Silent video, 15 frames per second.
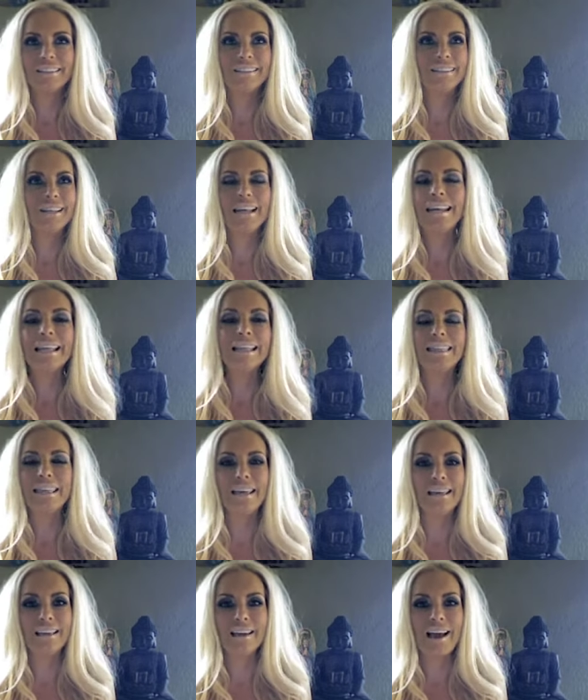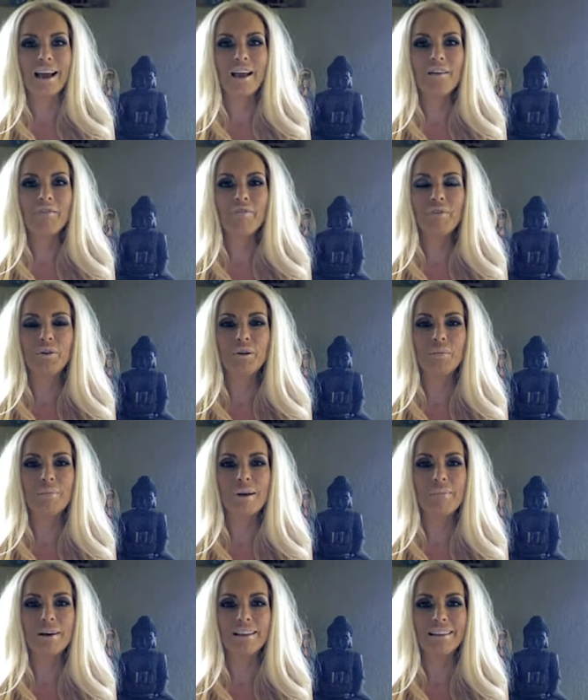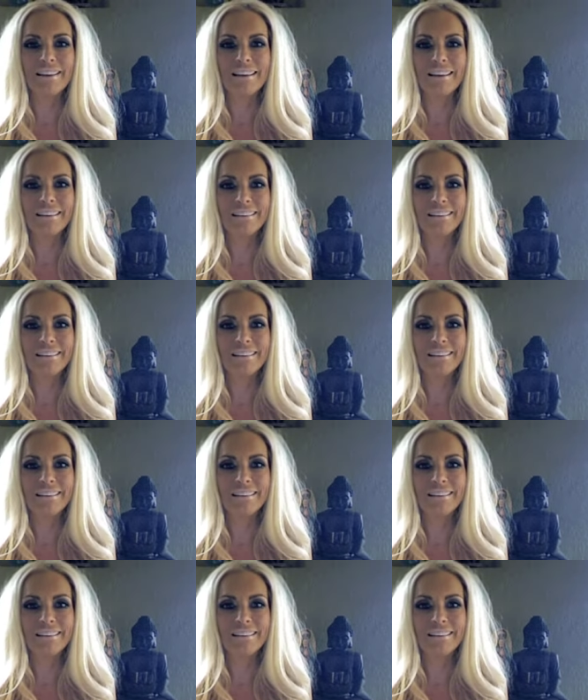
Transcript: Anything. I have food in my belly.